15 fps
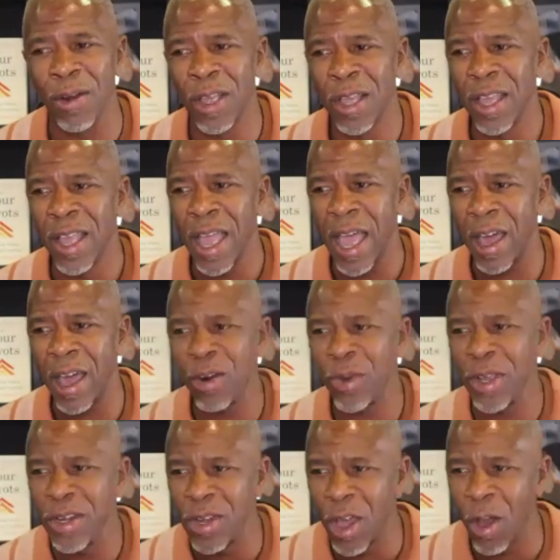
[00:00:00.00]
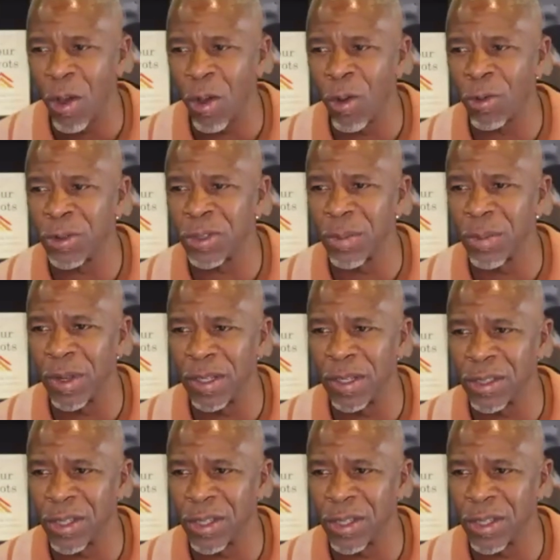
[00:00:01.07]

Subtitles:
how do we know someone is,